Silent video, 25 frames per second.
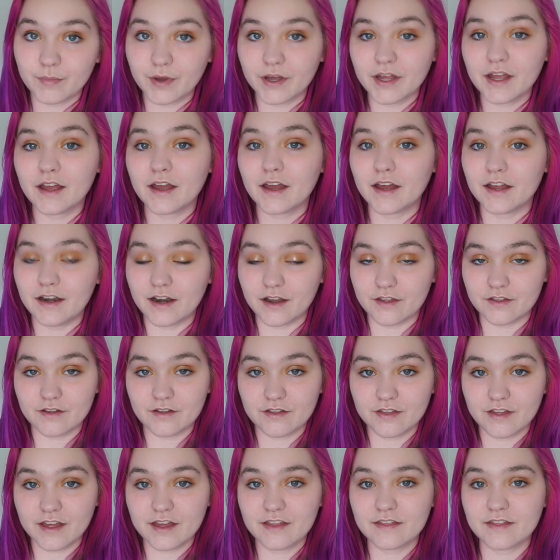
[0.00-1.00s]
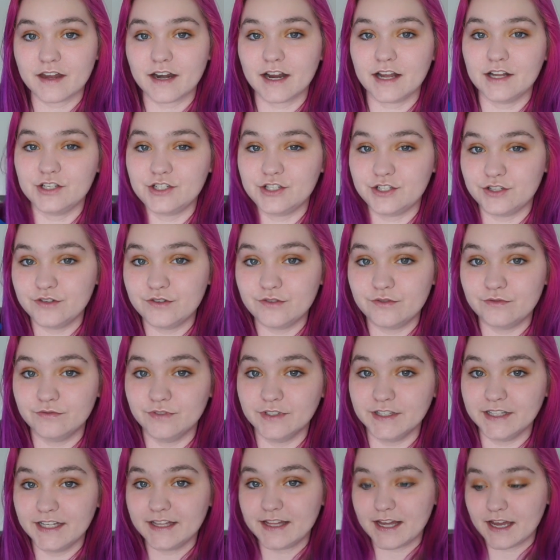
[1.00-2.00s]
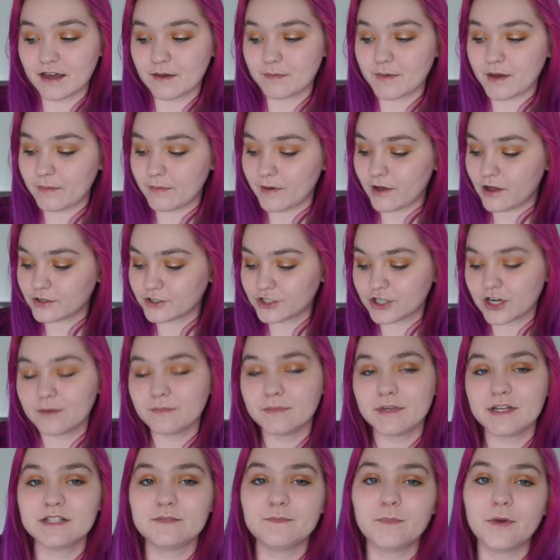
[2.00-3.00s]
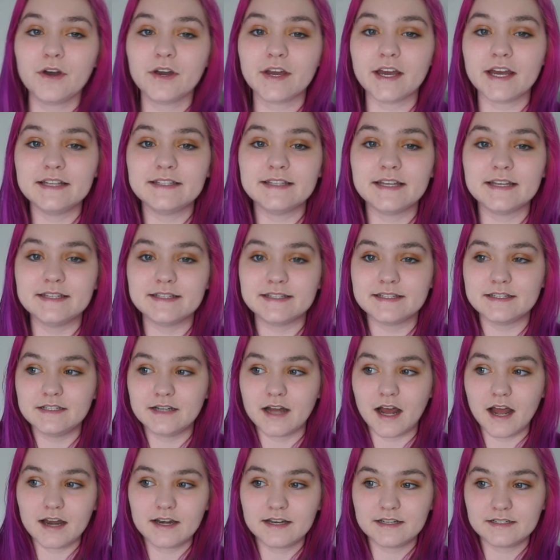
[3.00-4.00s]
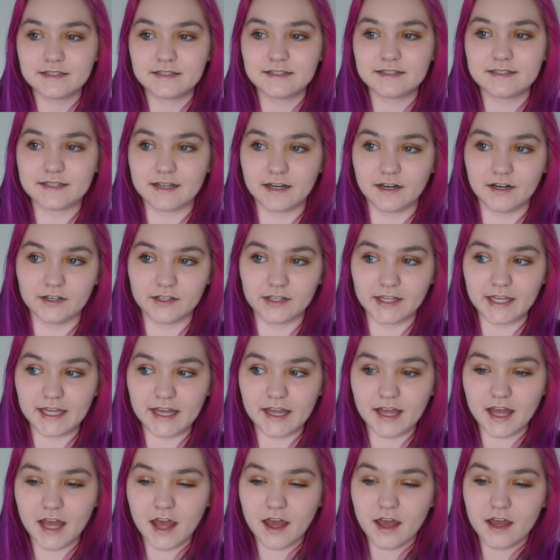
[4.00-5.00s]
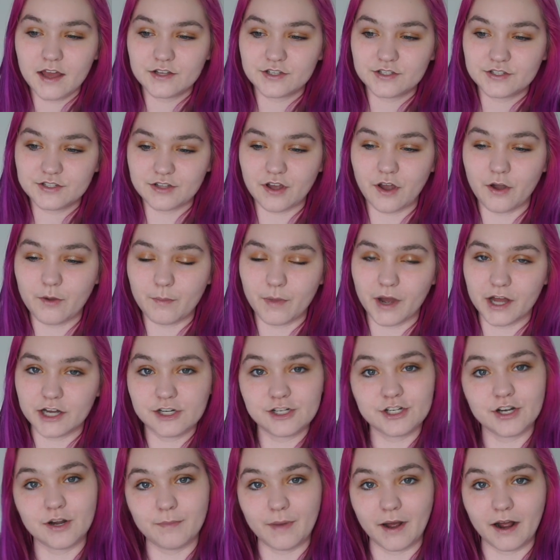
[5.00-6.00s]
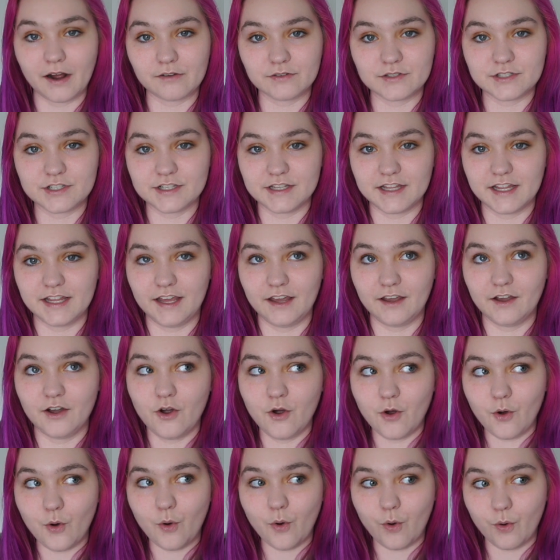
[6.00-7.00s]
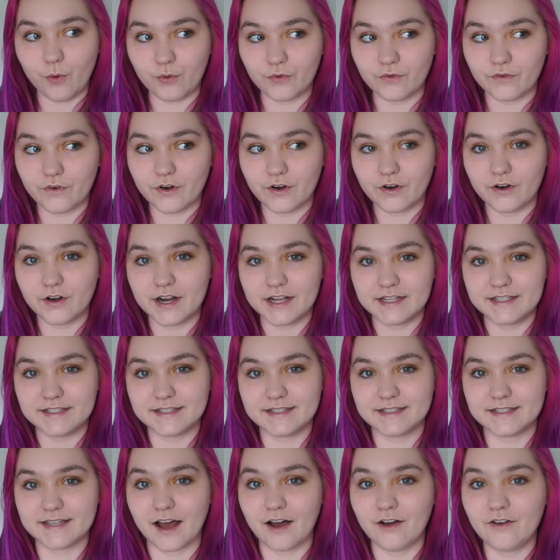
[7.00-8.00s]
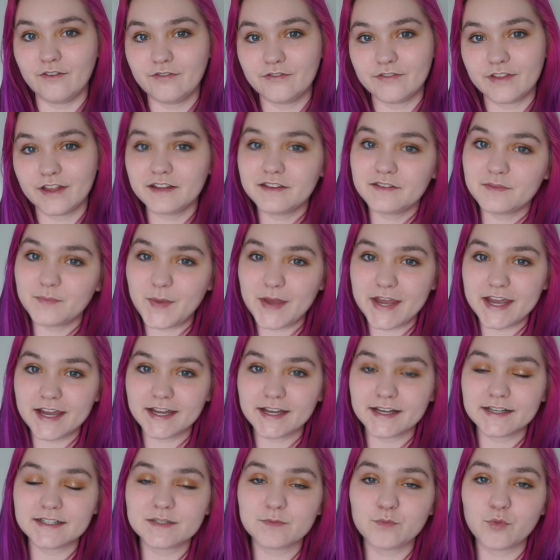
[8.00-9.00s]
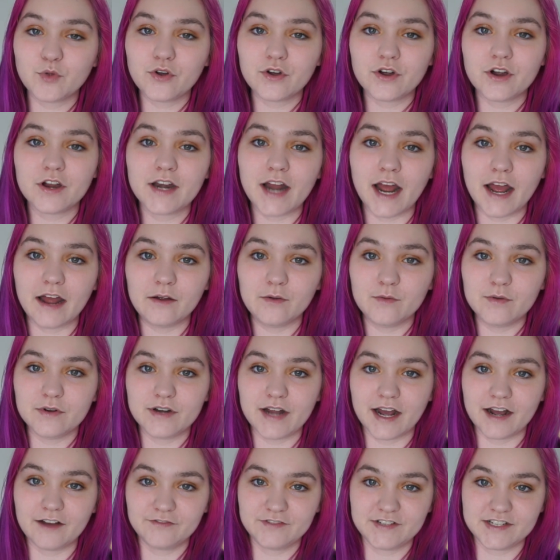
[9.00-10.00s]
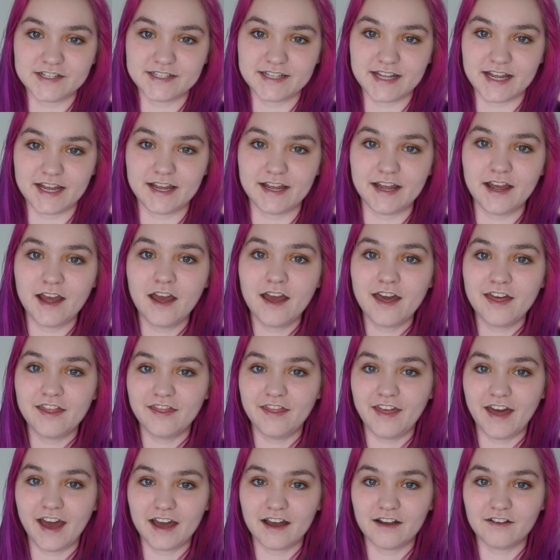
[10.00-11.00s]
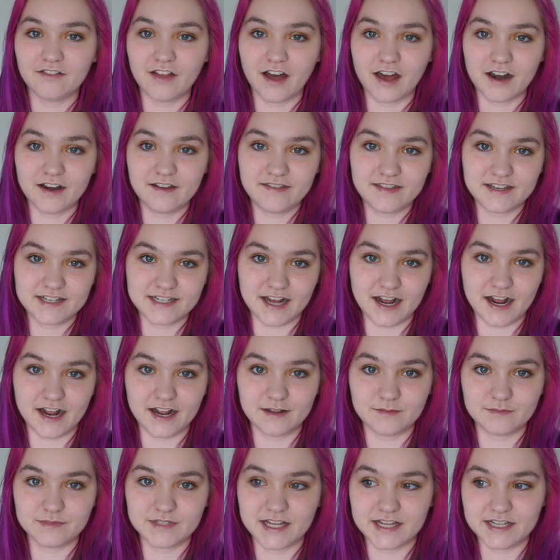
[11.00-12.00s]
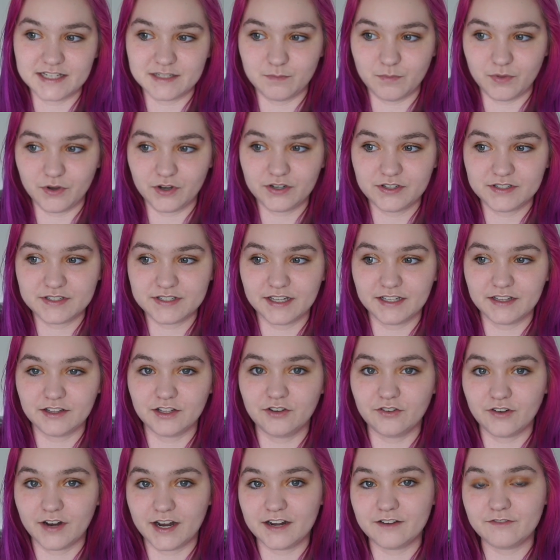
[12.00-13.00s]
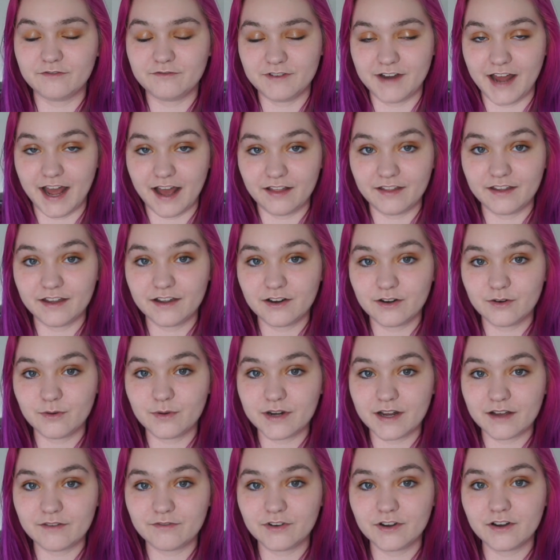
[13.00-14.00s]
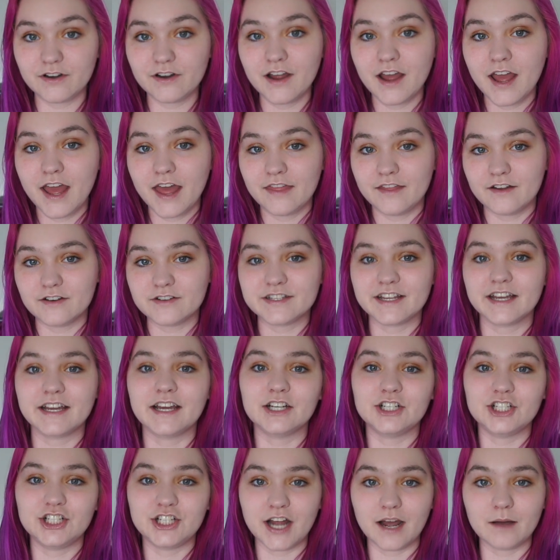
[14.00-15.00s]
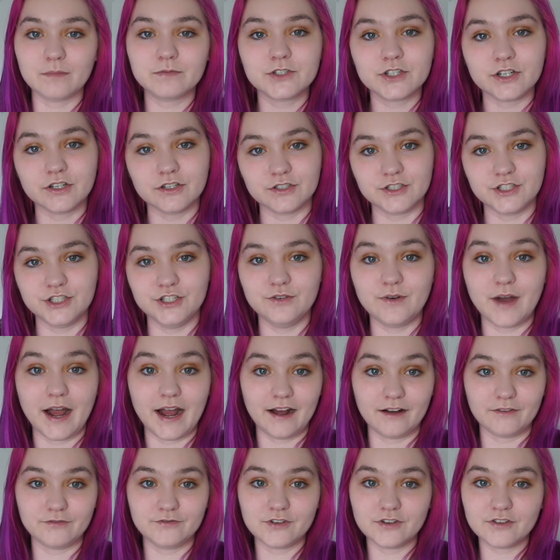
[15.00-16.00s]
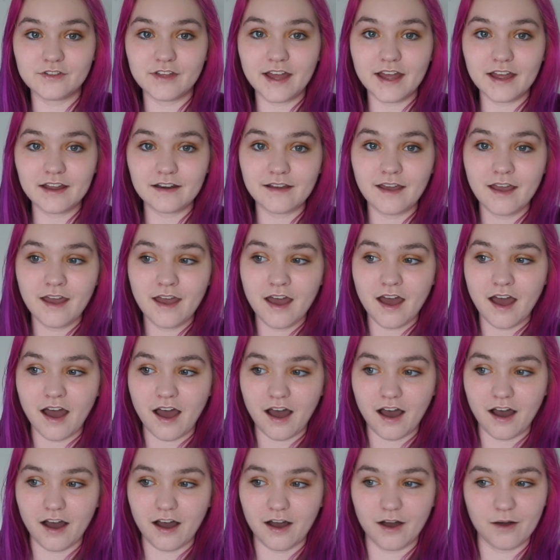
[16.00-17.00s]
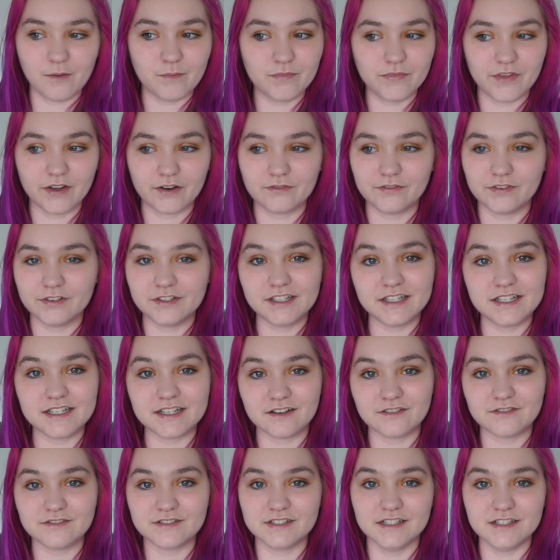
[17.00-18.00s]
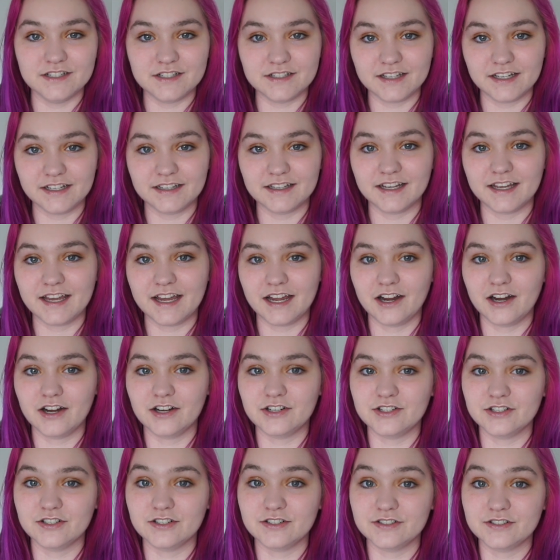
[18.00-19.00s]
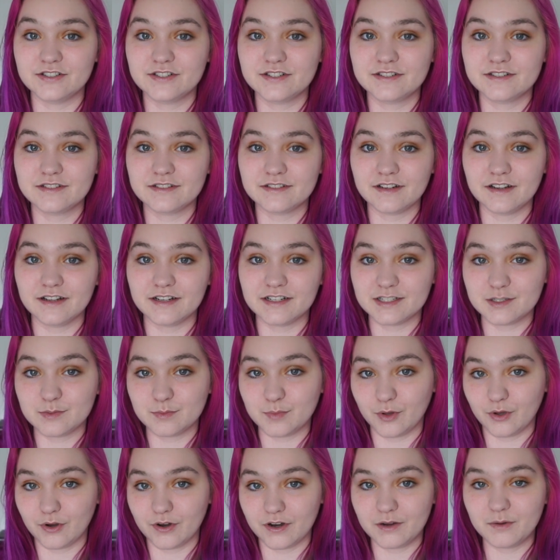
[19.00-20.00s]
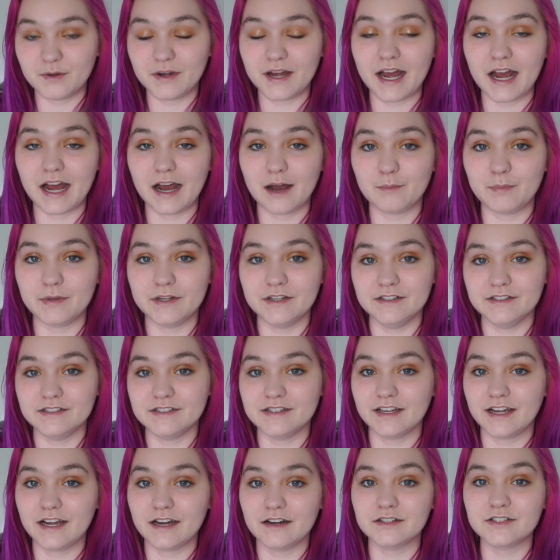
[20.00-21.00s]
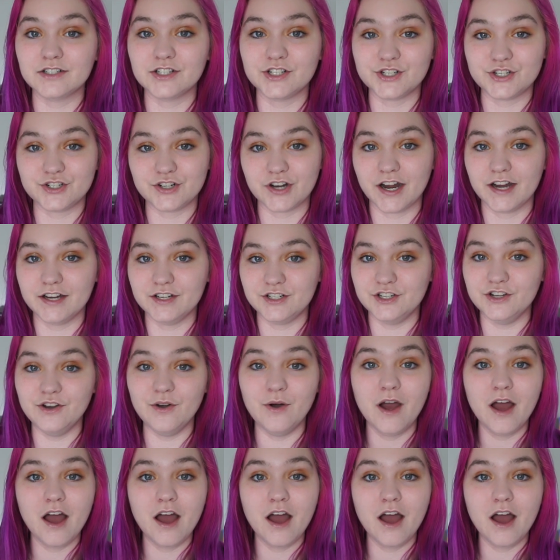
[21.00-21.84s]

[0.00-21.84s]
But another thing that I do really like about Paul Tremblay's book is it's not necessarily so much about the horror itself that's being explored. I would have to say that a lot of the times his books, like the grand finale or whatever, there's like a chapter or two after that that really delves into like the characters exploring what happened, the characters trying to